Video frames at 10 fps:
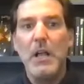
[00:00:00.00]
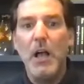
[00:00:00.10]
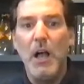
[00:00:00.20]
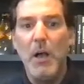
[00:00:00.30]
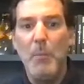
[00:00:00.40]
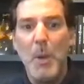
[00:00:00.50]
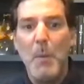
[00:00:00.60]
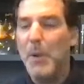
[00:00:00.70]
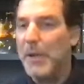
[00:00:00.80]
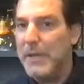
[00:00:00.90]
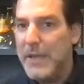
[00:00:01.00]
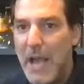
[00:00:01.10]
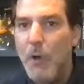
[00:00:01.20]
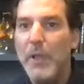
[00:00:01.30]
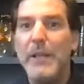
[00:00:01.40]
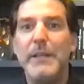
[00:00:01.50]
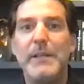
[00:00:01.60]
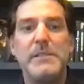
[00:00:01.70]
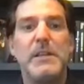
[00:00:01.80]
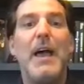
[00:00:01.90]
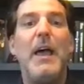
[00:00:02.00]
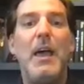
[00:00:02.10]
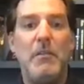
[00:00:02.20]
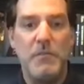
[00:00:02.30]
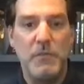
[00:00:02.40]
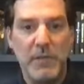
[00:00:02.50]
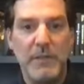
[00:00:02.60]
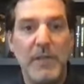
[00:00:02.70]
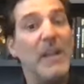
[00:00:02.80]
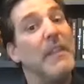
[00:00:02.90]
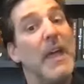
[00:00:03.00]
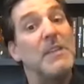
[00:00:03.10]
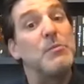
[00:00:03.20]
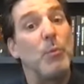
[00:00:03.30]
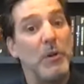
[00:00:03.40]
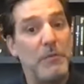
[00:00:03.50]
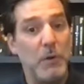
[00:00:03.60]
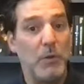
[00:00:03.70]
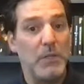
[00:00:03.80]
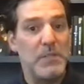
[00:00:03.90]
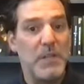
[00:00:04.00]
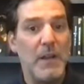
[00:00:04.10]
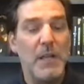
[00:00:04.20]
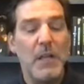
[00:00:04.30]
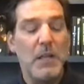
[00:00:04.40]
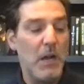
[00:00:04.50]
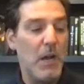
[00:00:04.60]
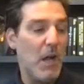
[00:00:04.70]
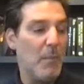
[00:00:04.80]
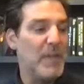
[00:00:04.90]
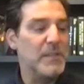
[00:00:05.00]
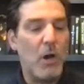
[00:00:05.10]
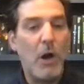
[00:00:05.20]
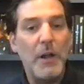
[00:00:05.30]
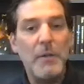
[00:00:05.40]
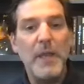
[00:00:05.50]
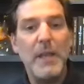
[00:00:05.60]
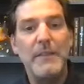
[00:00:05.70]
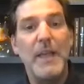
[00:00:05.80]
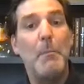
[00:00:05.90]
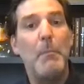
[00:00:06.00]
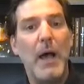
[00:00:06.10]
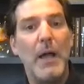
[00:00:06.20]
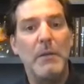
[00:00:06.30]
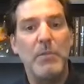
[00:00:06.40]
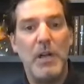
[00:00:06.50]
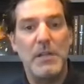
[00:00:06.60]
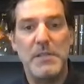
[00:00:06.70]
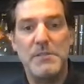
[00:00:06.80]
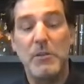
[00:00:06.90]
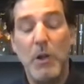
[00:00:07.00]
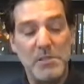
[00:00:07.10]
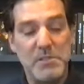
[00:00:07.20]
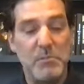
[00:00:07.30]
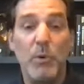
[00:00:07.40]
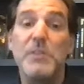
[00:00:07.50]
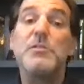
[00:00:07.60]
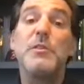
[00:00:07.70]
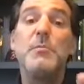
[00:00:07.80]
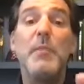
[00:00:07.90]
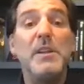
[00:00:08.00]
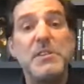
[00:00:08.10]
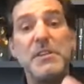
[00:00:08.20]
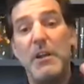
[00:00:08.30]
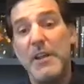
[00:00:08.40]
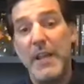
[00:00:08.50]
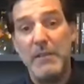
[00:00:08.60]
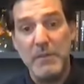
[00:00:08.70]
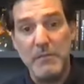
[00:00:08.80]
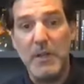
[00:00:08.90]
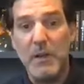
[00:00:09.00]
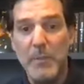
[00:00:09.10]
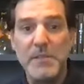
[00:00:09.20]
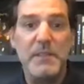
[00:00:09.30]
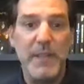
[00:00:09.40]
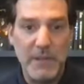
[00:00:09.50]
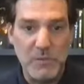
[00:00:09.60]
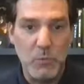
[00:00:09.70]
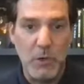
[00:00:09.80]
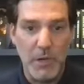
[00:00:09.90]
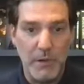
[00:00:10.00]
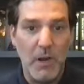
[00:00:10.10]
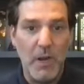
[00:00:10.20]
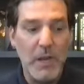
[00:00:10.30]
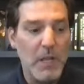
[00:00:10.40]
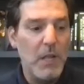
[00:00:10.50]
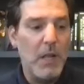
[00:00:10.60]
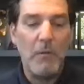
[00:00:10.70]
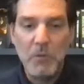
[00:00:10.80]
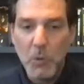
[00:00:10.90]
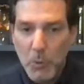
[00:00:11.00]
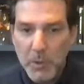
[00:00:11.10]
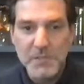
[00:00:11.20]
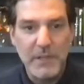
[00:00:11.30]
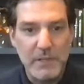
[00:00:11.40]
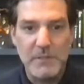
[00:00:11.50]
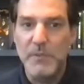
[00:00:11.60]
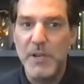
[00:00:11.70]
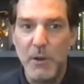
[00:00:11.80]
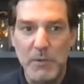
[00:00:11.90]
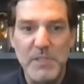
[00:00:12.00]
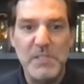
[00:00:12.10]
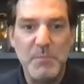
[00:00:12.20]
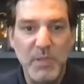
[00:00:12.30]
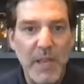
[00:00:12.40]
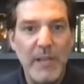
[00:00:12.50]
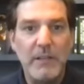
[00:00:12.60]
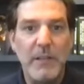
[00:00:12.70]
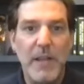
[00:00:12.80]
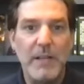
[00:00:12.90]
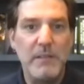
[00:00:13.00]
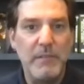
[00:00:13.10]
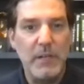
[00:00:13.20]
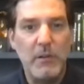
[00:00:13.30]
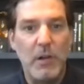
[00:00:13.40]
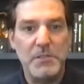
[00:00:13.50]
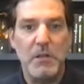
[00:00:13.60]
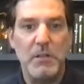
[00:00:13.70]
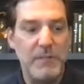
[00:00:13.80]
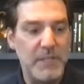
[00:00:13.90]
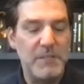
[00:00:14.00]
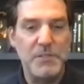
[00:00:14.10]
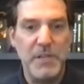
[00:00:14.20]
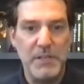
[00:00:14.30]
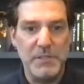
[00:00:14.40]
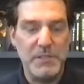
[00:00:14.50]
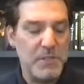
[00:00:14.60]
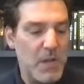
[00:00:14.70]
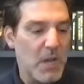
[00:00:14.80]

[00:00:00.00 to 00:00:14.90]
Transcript: But now it is everything. And that's what we're focused on, is automating that buying process across the board. So you mentioned our native environments. That is one, right? Of course, there's display and connectivity across all of the exchanges.